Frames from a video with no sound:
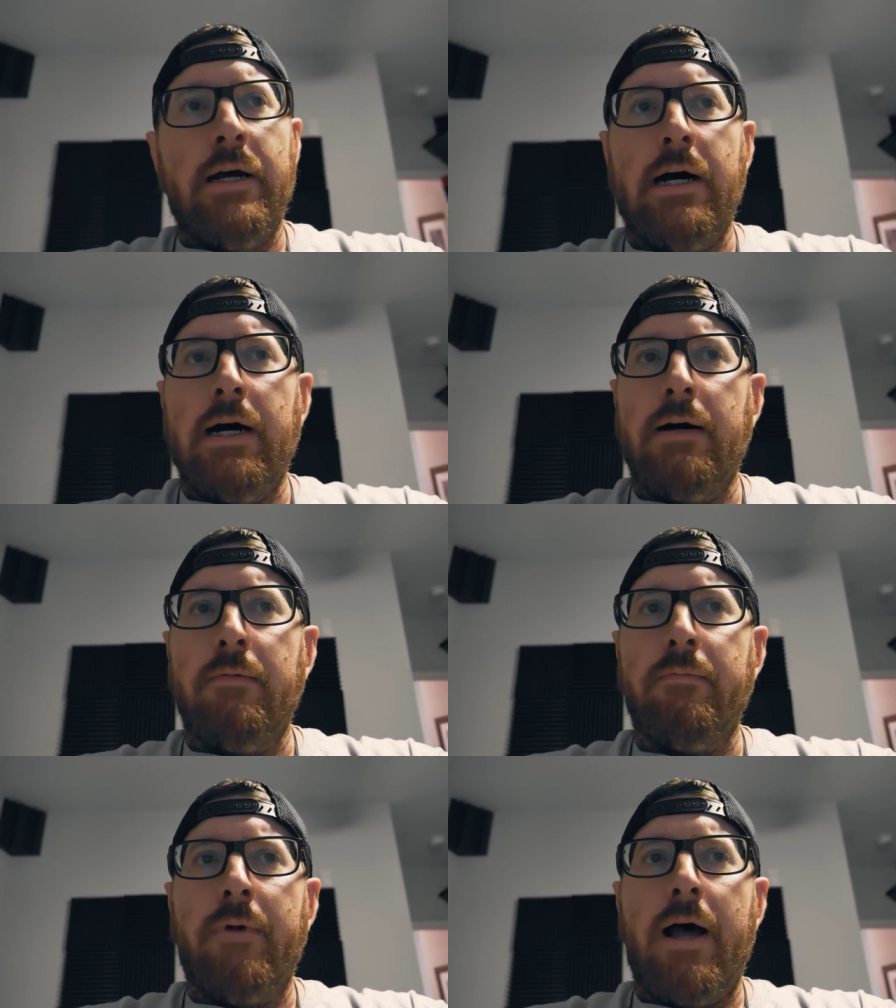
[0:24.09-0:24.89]

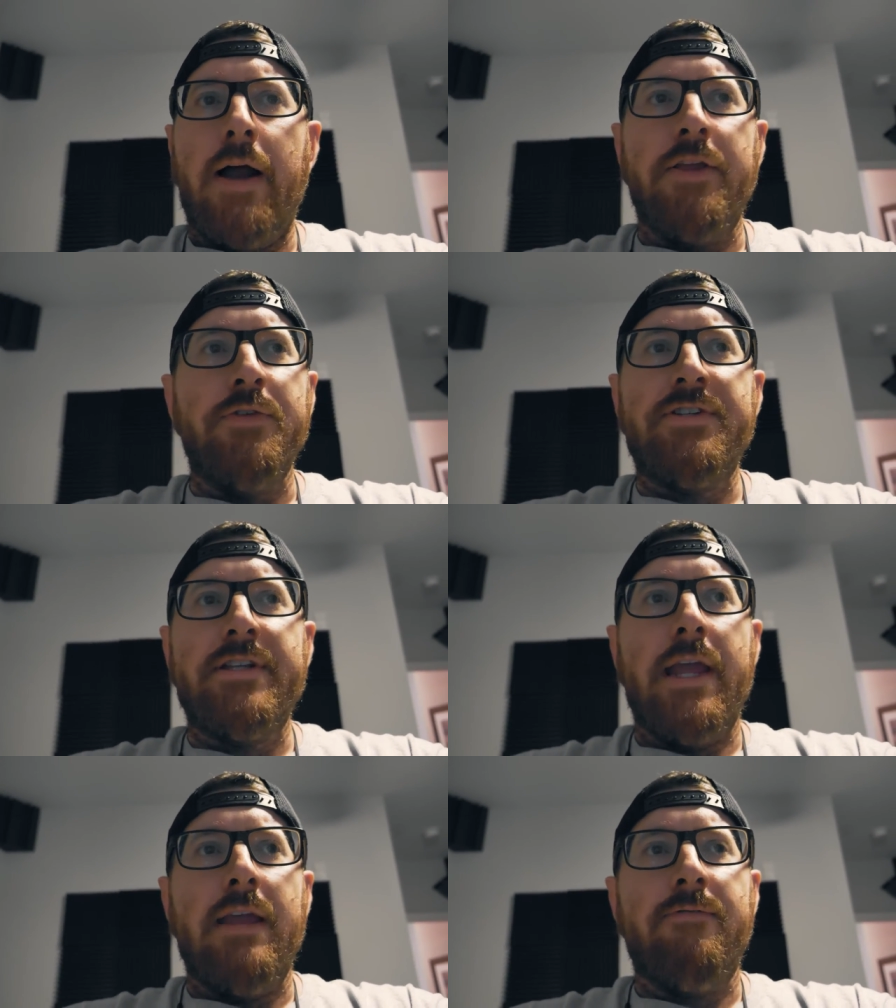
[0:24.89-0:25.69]
How do you
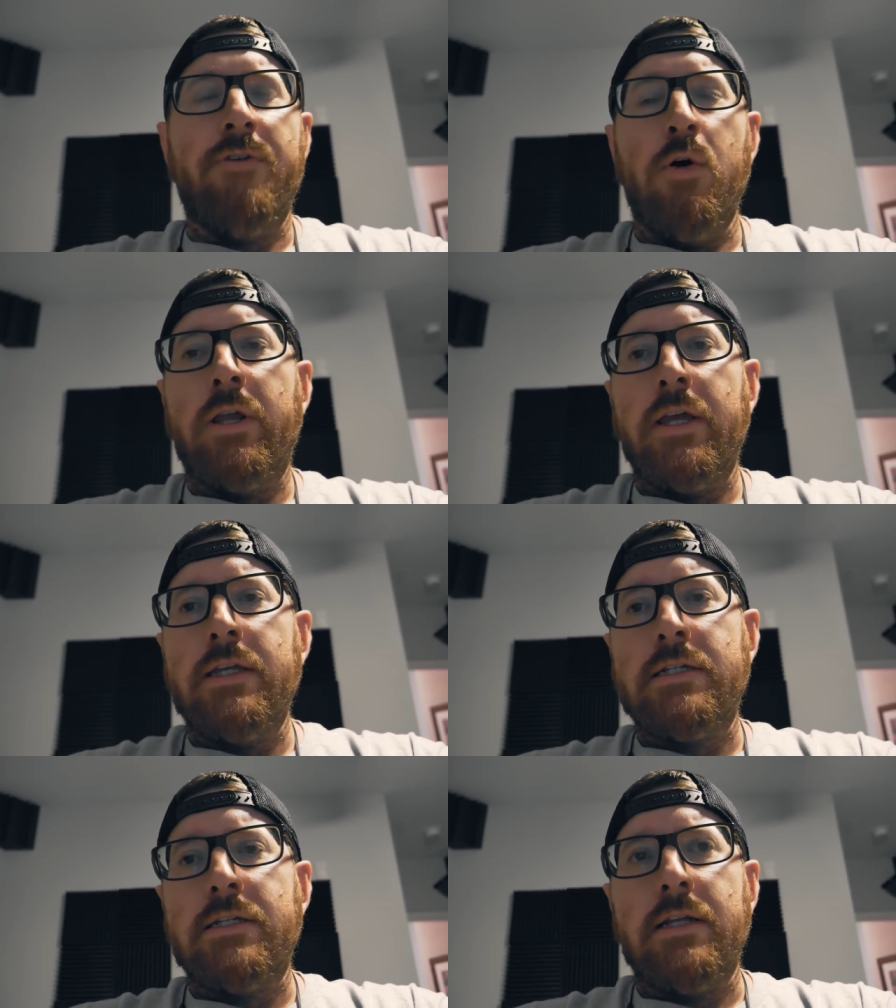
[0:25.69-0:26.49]
stay
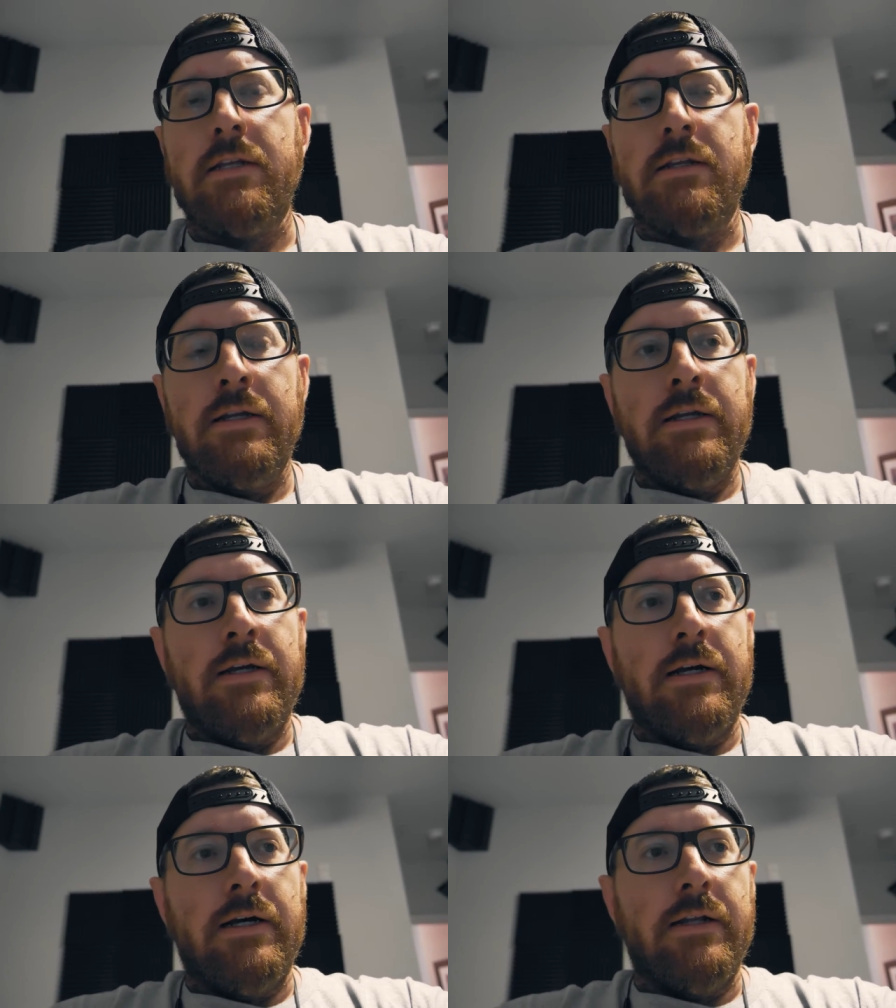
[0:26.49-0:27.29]
focused and
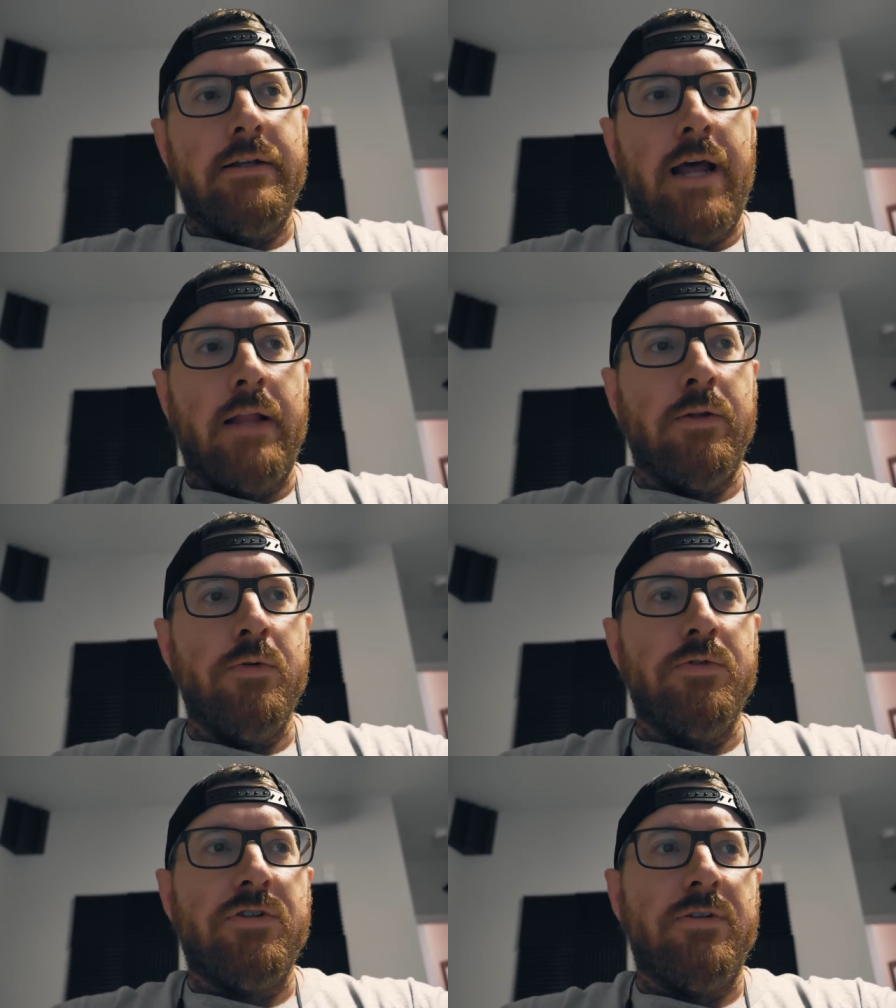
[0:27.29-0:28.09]
not
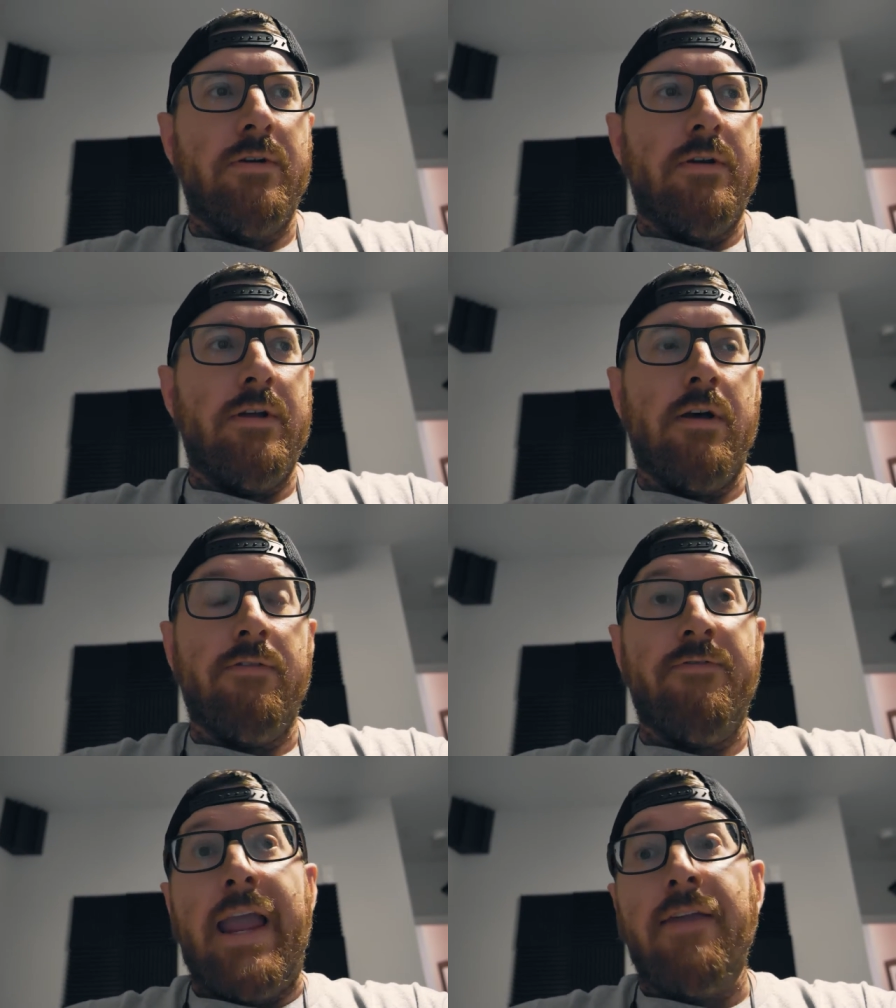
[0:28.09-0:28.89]
lose
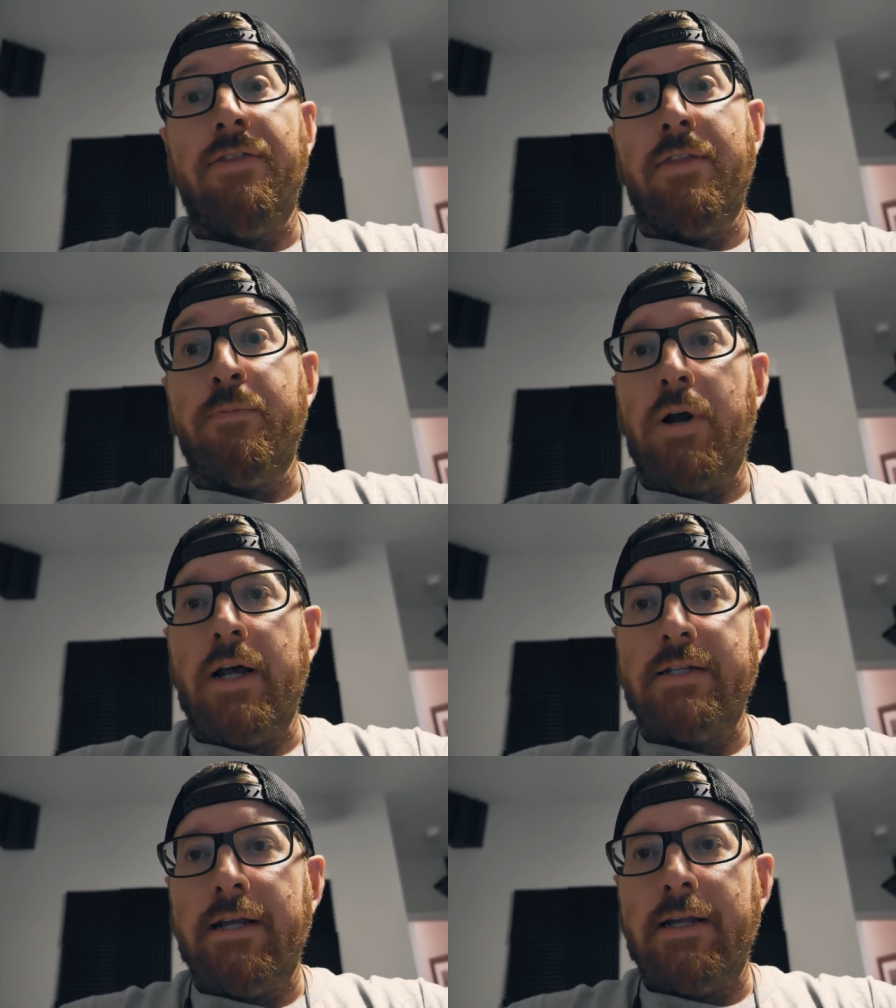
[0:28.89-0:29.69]
faith in the
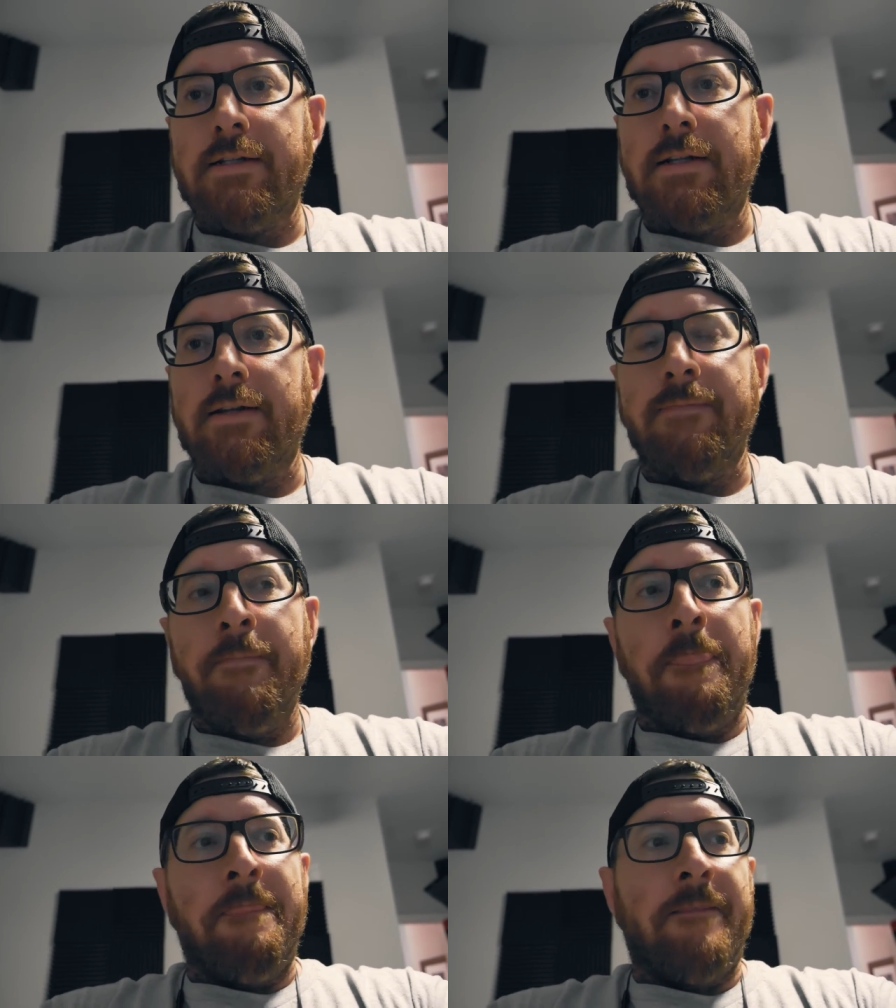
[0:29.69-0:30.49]
process? And
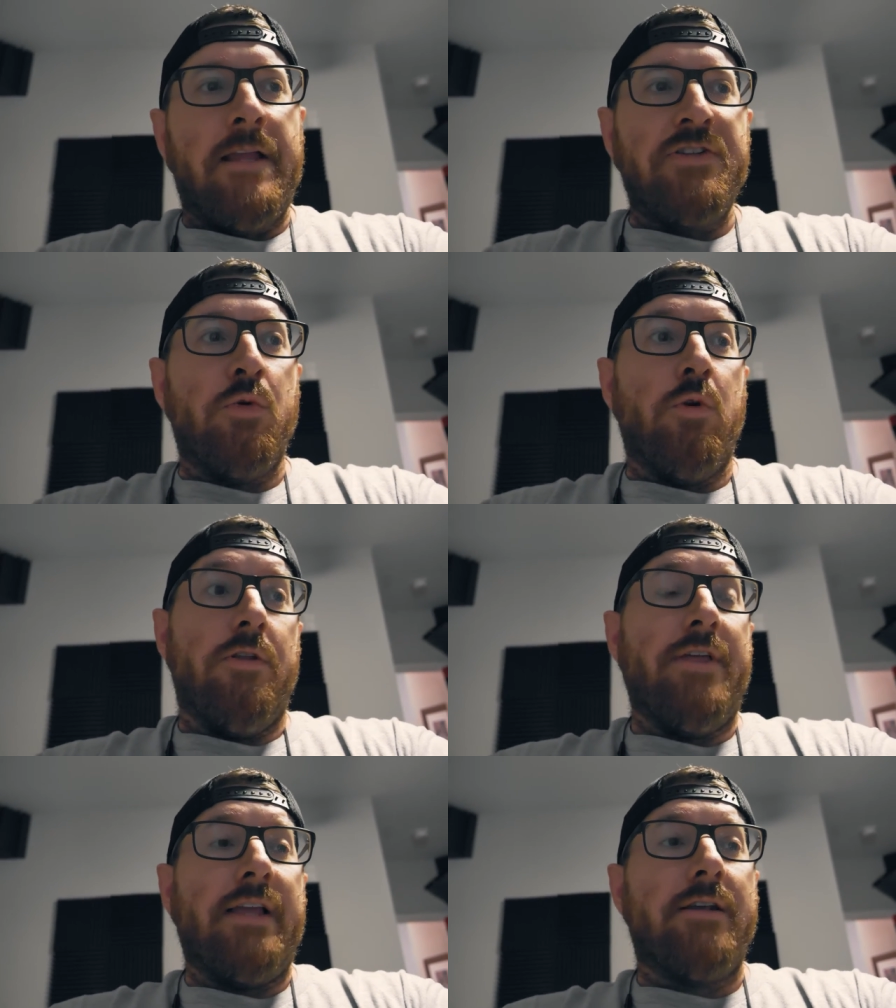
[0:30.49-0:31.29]
so one
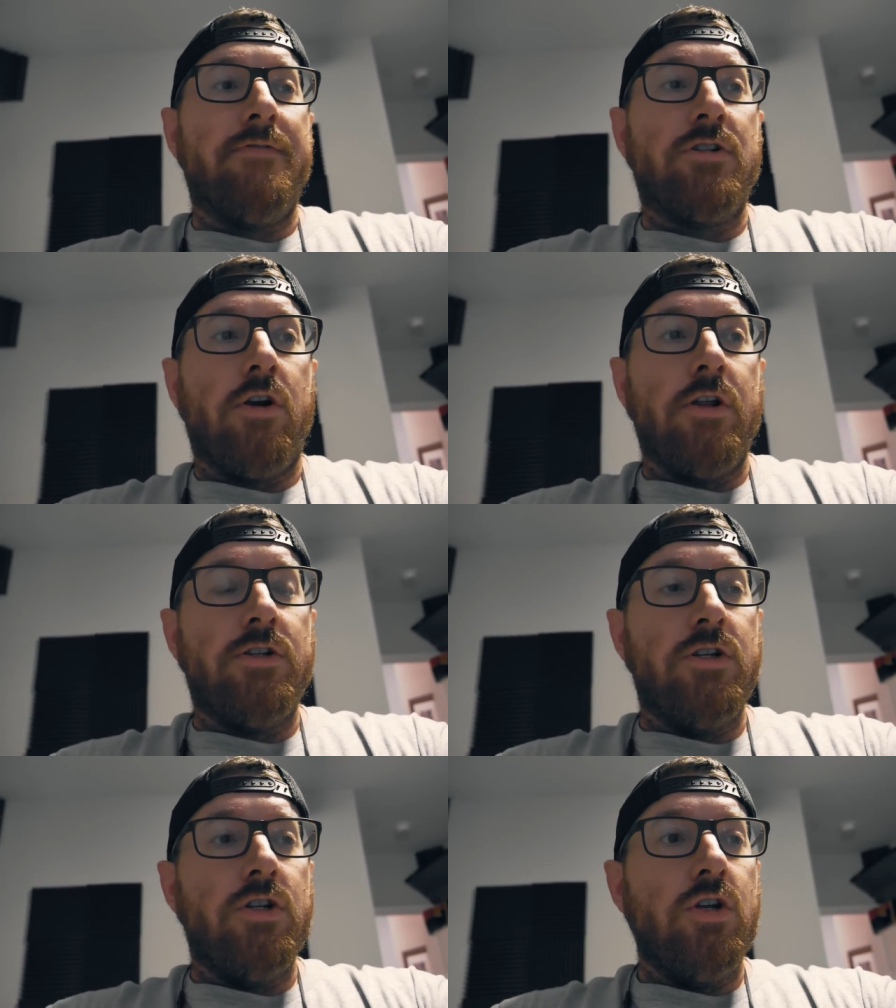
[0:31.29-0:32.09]
of the things I've
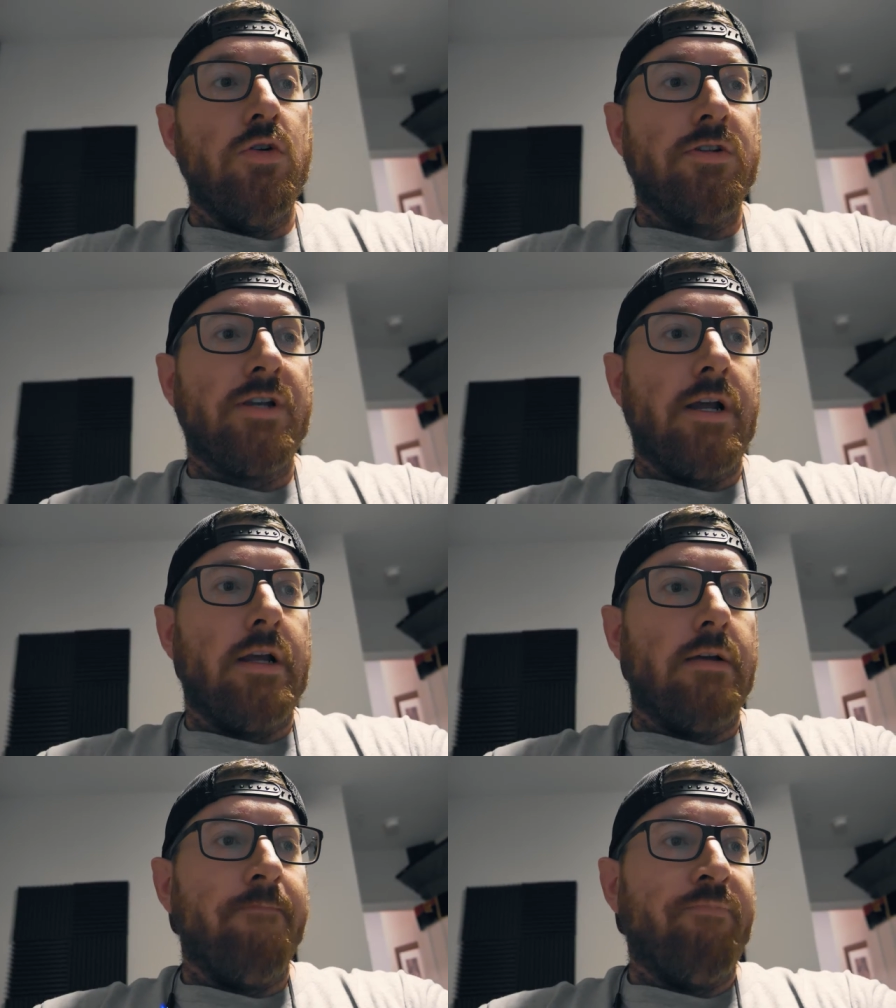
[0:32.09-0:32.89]
started to do is kind
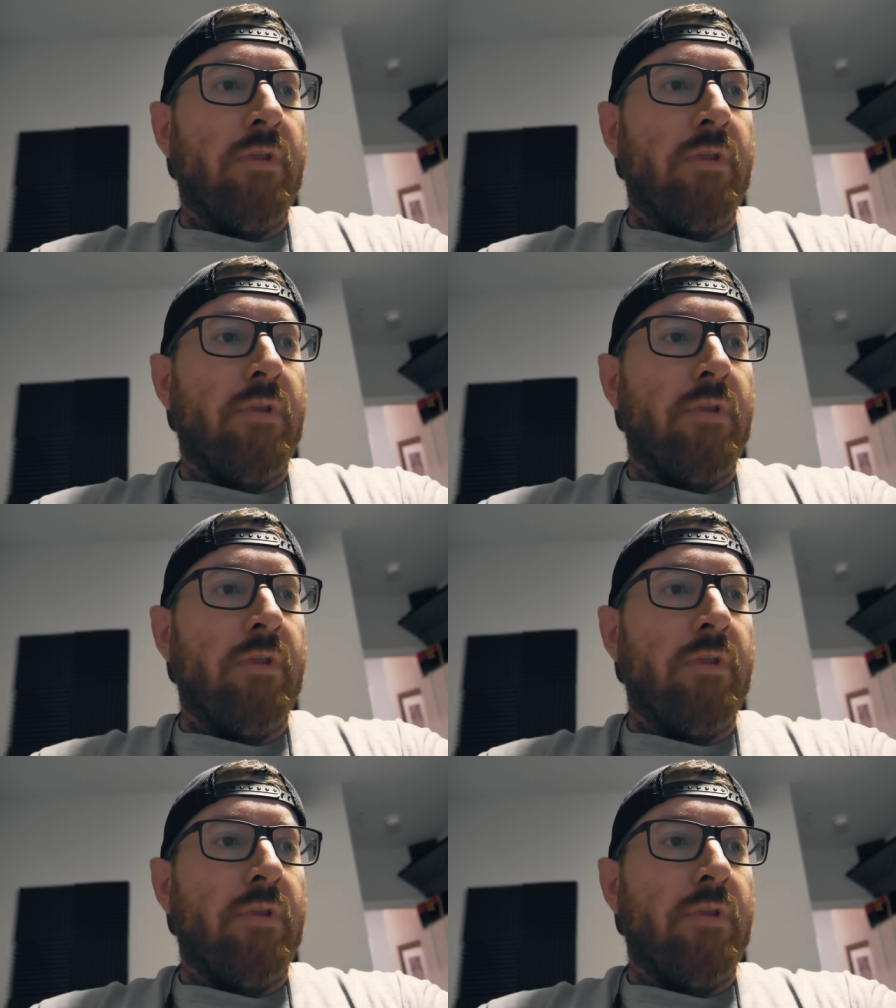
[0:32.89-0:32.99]
of